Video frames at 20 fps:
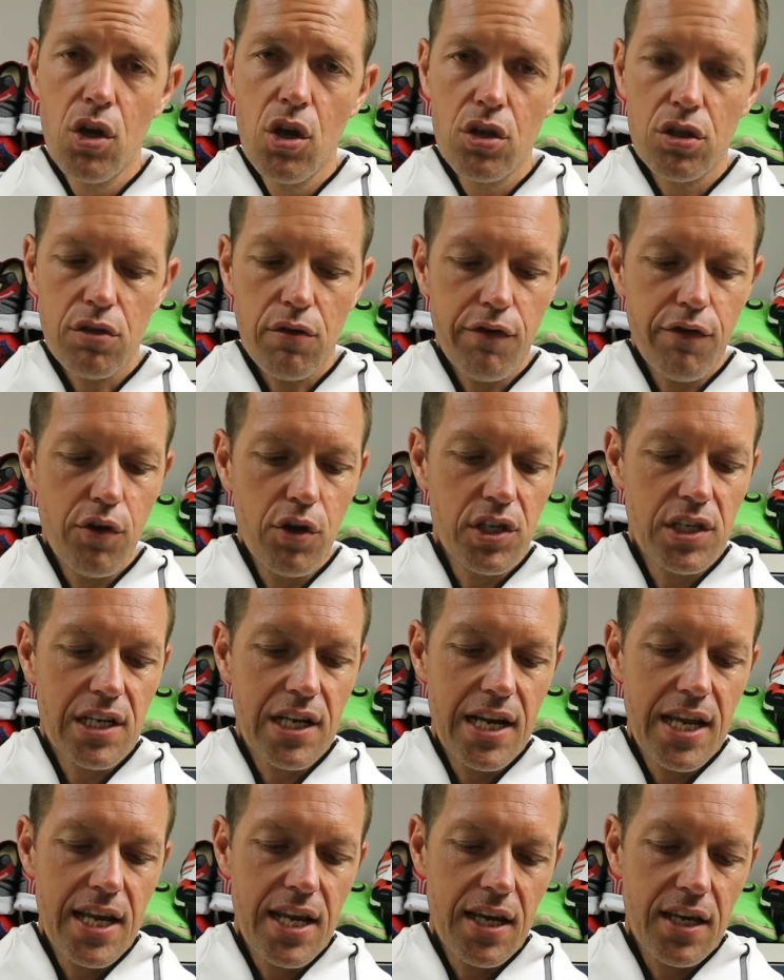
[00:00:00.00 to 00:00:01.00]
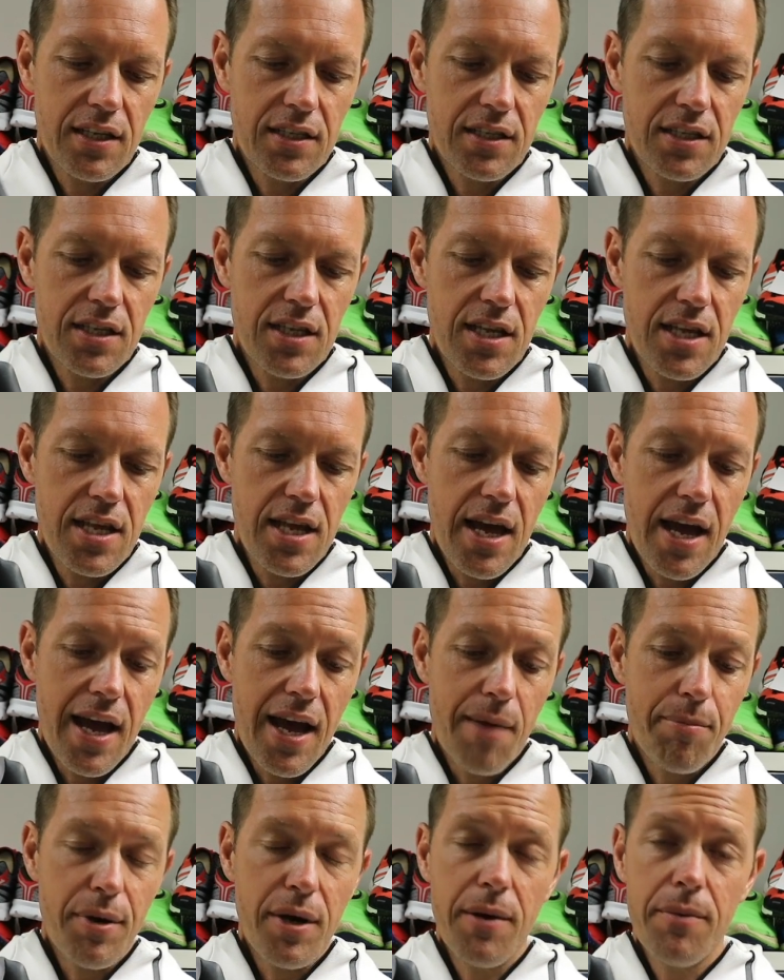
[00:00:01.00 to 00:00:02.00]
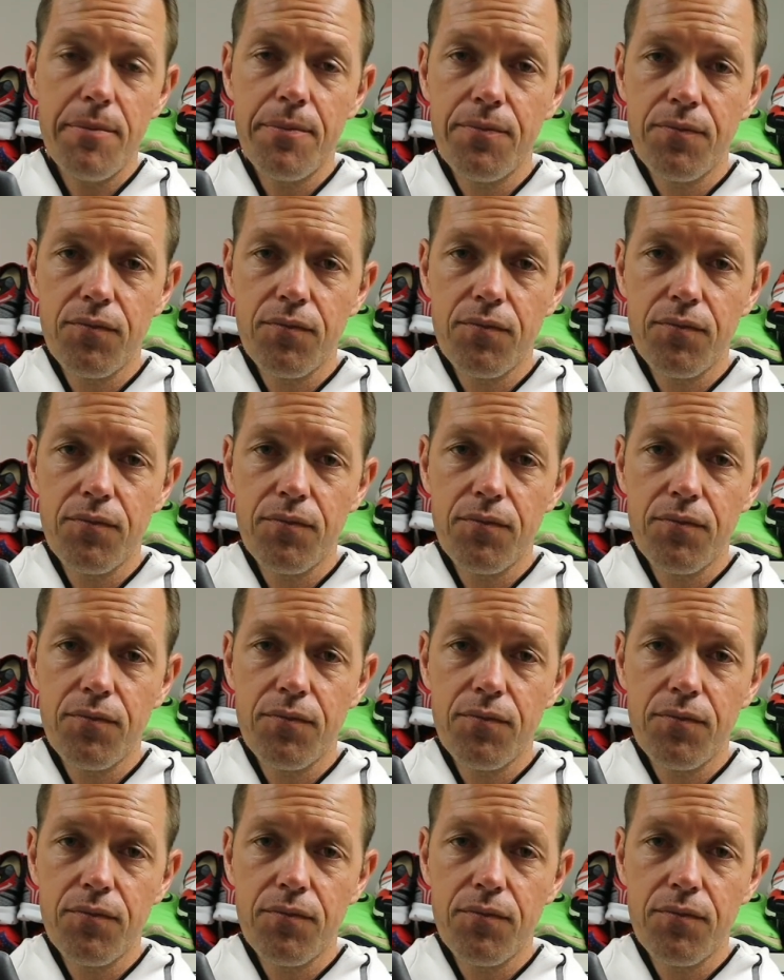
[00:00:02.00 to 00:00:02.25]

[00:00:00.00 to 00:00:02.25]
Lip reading: So firstly, it's the upper.